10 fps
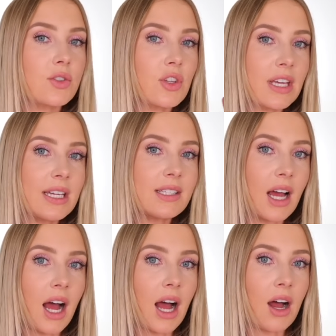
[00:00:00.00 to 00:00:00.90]
So these
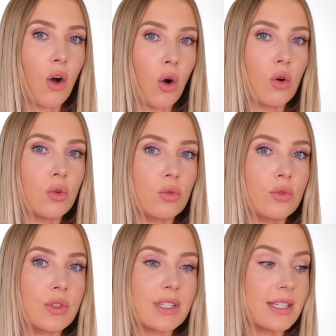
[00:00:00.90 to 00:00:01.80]
are
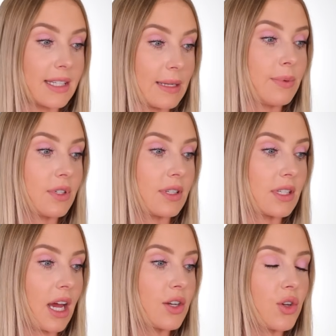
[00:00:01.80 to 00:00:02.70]
old
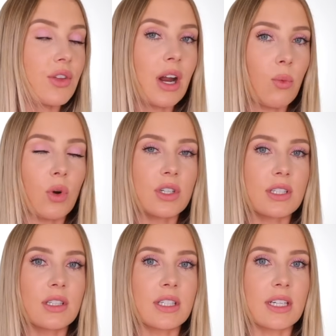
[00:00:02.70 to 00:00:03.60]
sleepers. I knew that I
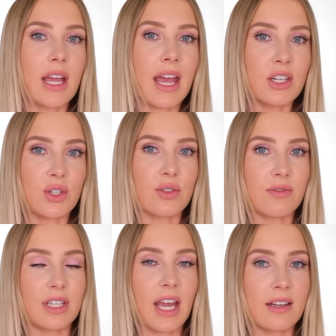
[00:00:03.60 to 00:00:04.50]
wanted the edges
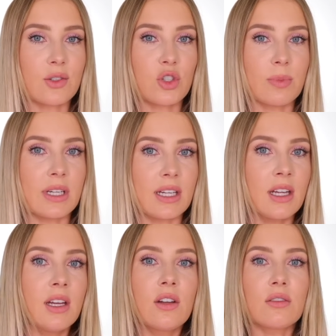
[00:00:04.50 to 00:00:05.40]
of the gate to
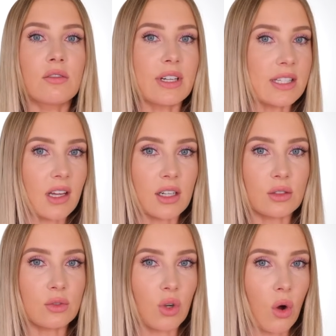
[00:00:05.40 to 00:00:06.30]
be
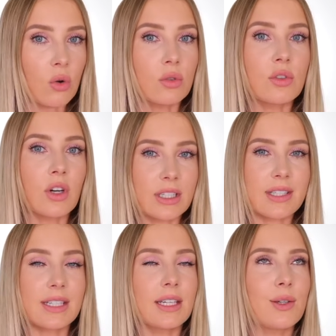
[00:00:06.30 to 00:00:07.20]
recycled old
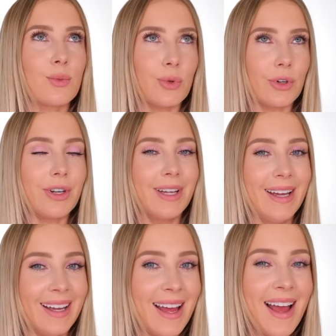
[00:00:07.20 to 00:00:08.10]
crusty wood,
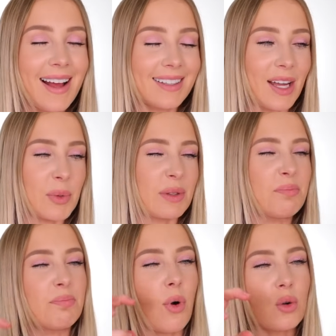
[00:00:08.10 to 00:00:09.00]
like
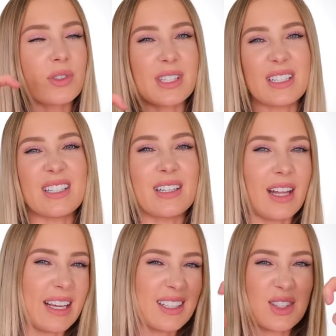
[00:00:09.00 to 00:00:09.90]
with bolts and
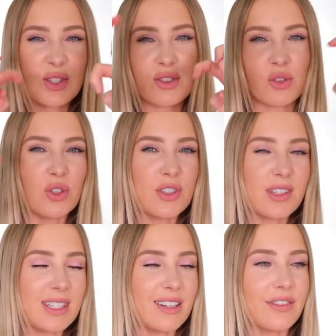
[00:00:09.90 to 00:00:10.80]
like screws
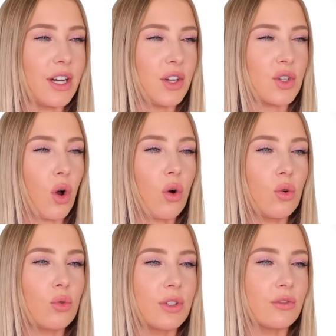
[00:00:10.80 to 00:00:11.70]
and stuff in it, just
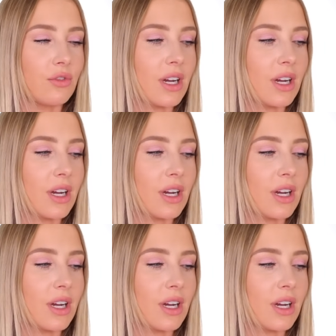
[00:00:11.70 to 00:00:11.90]
old and